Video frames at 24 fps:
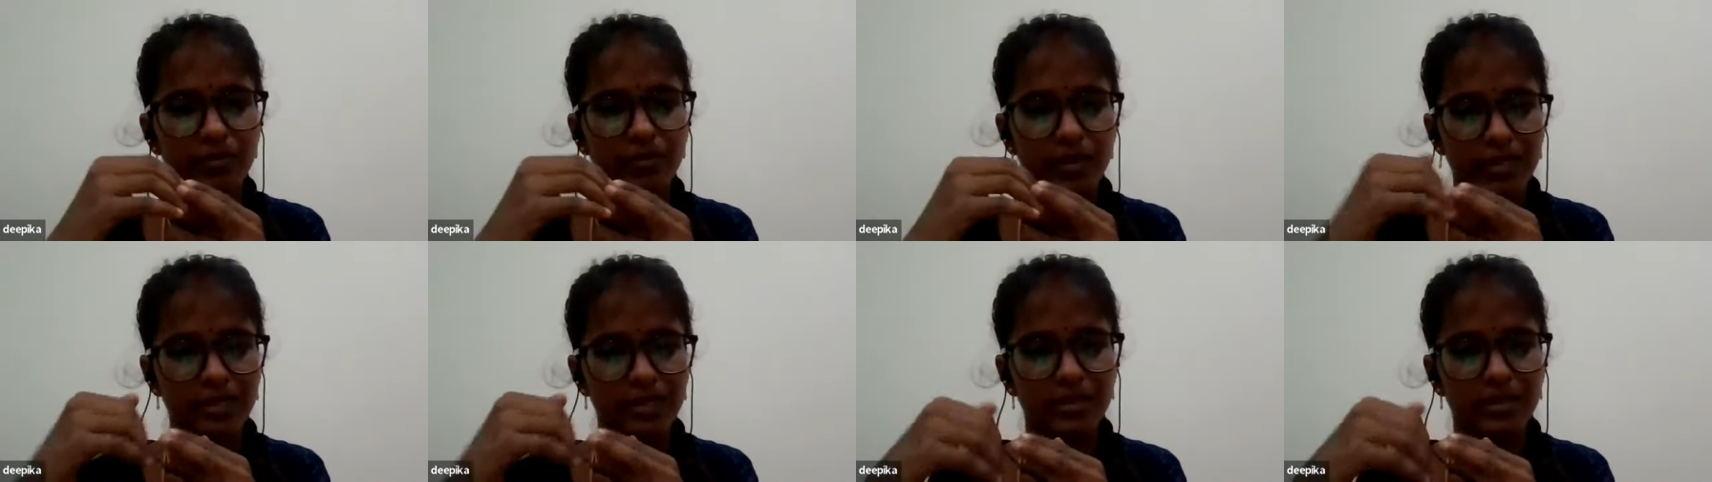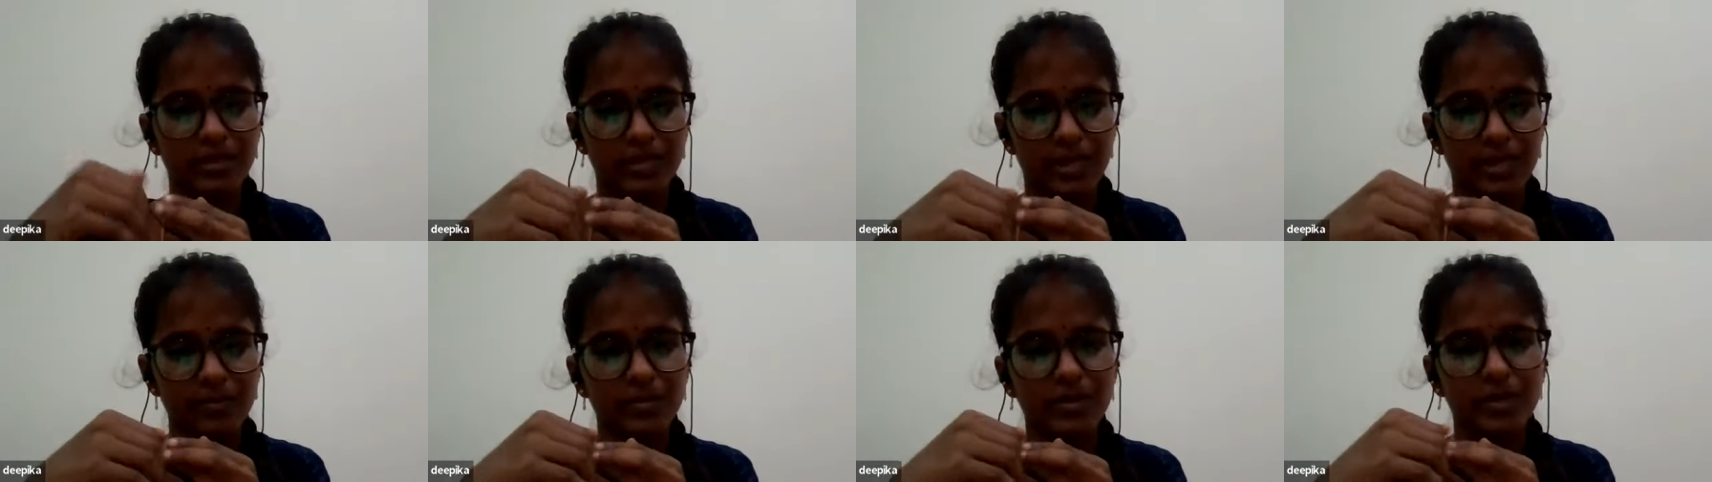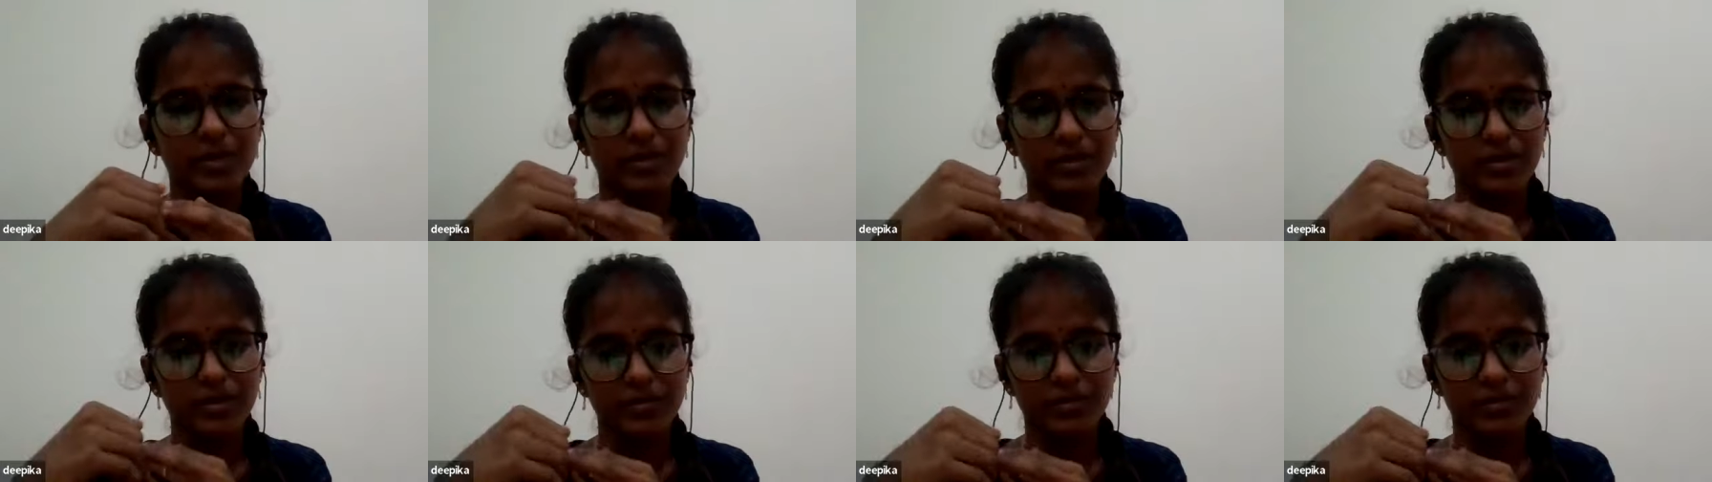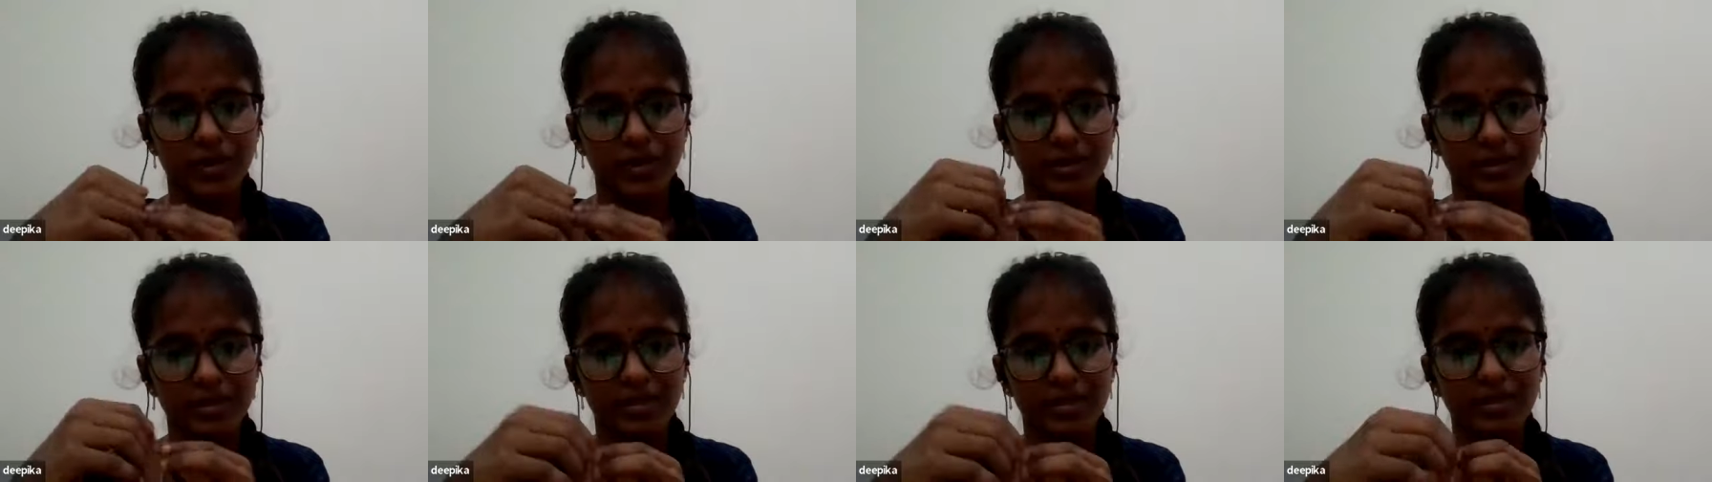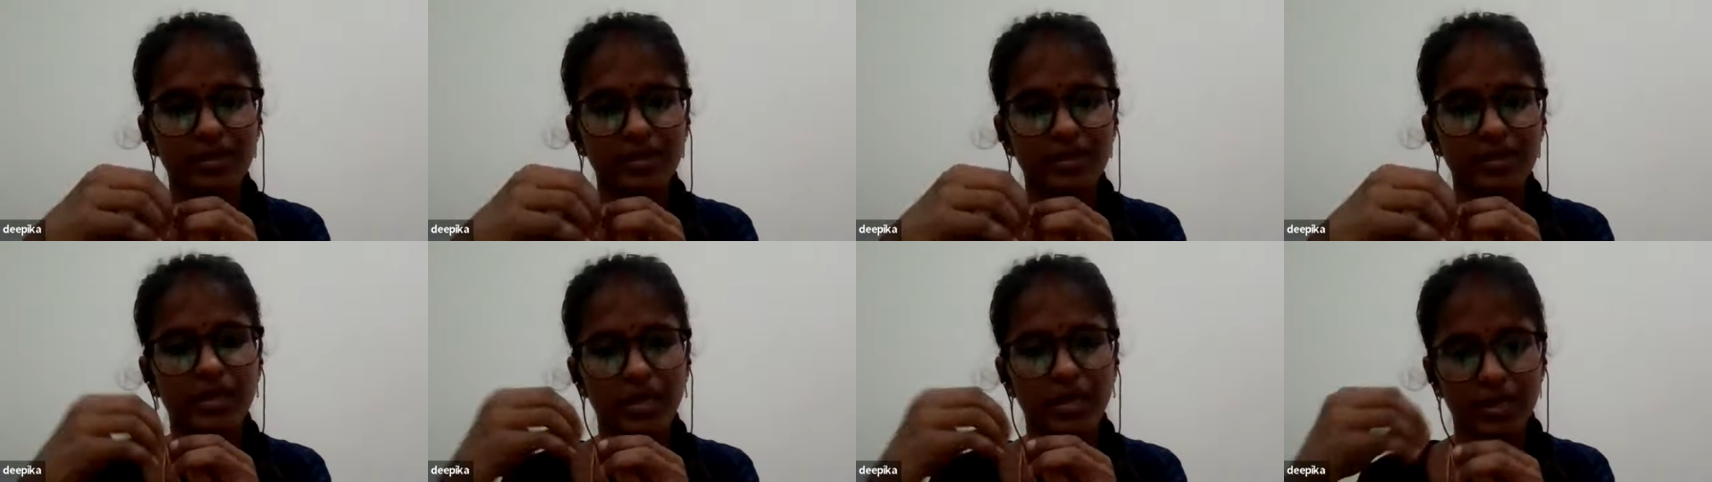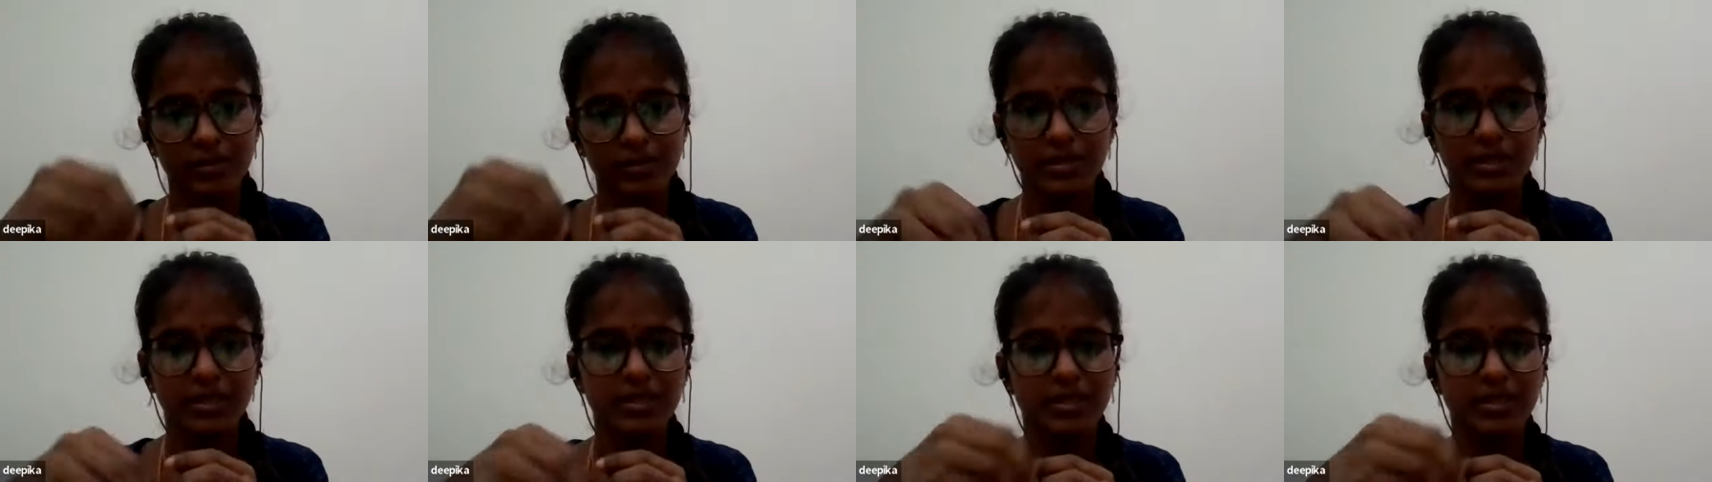one complete of one year, I
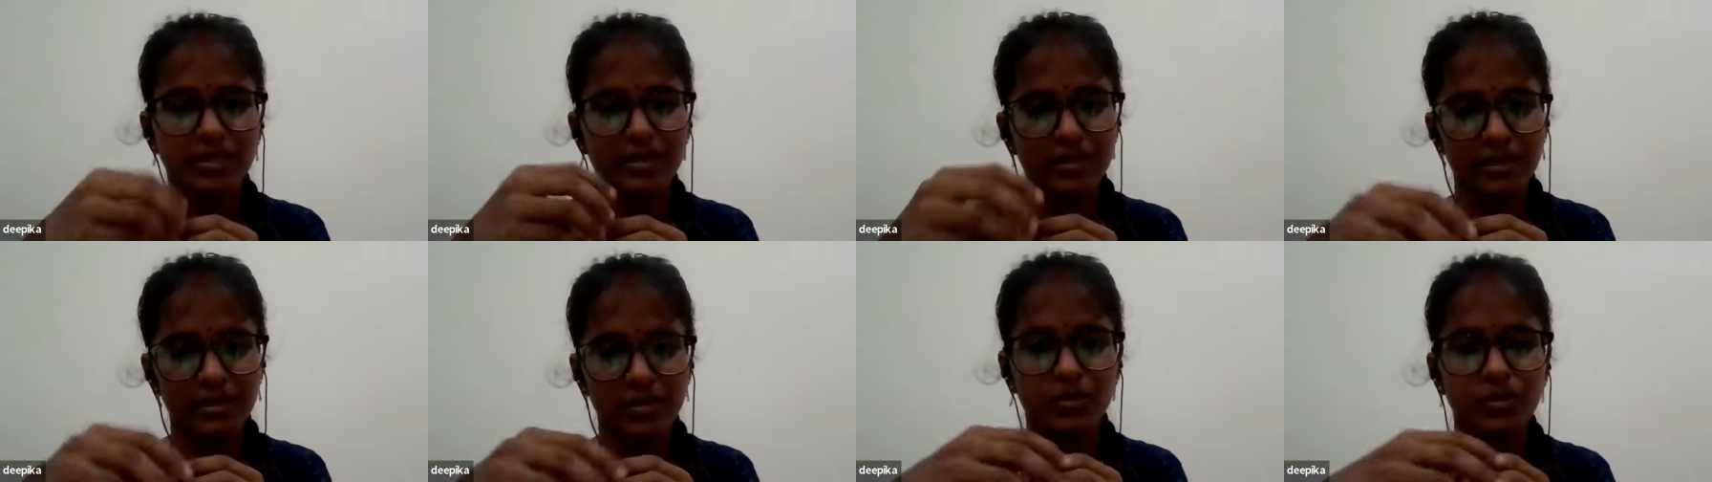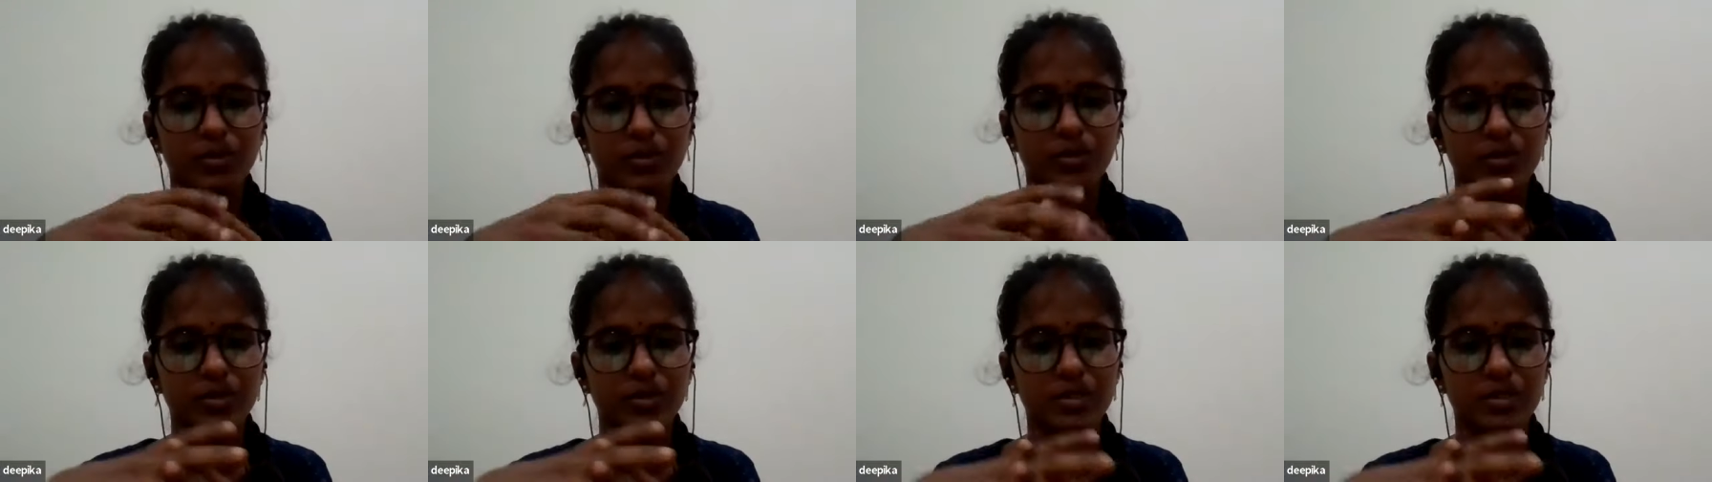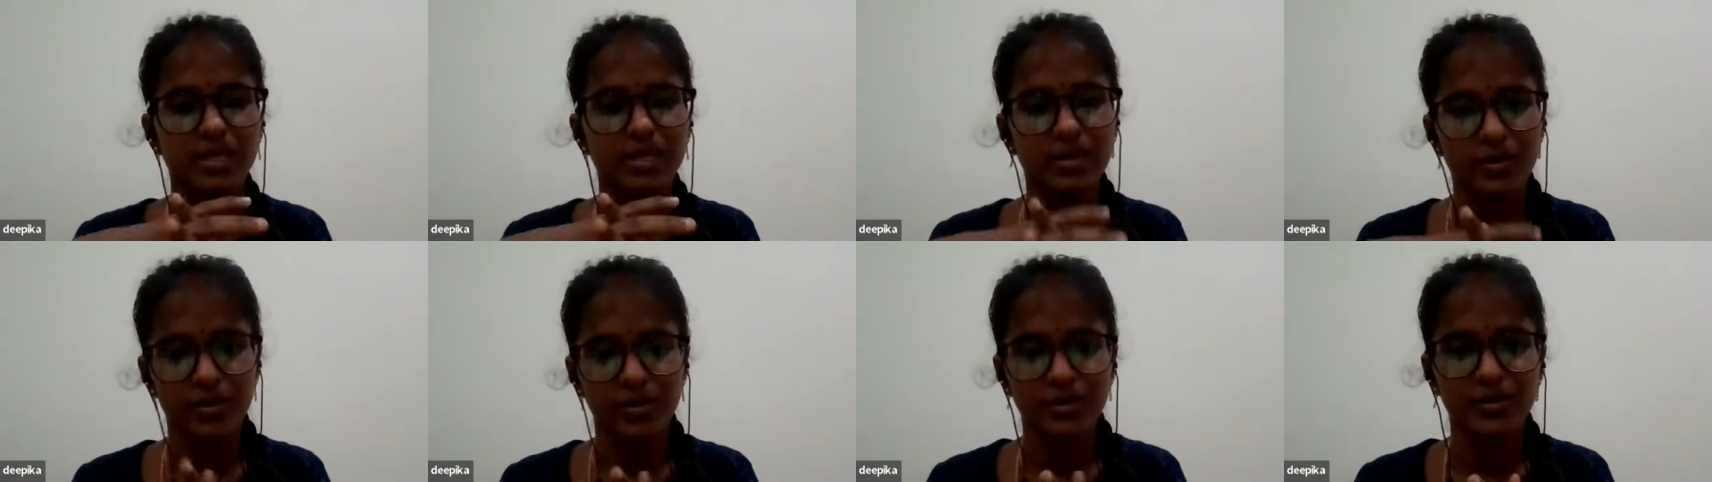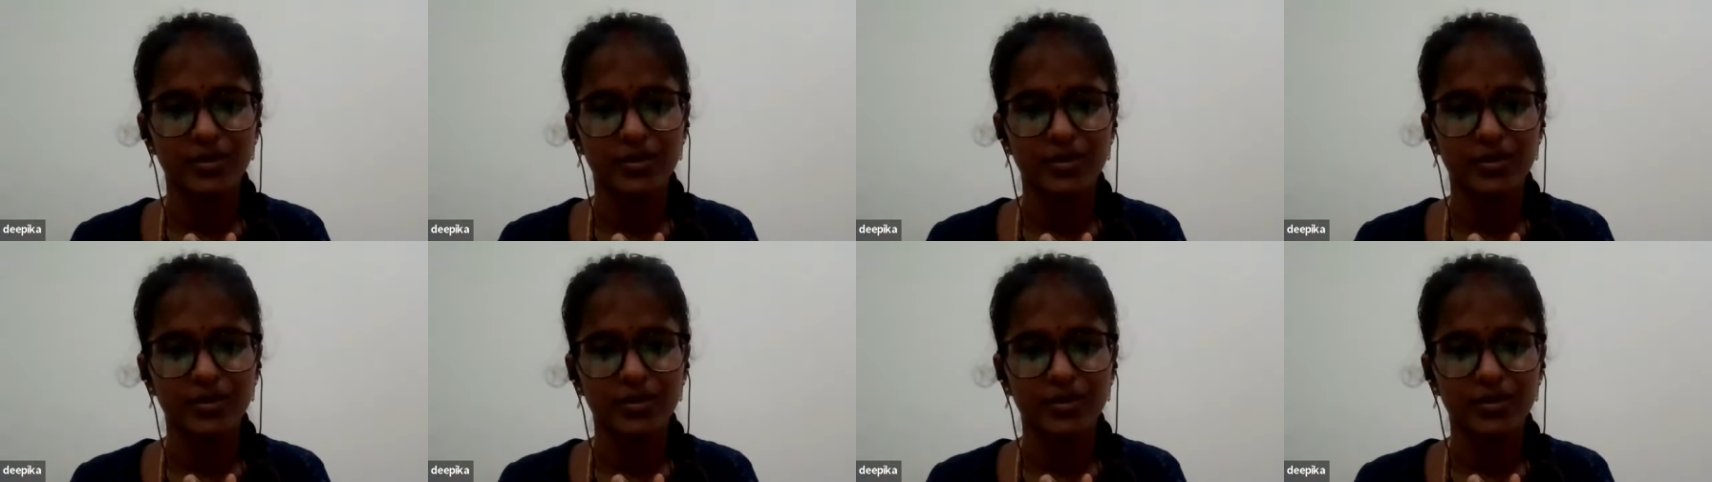have taken this course and all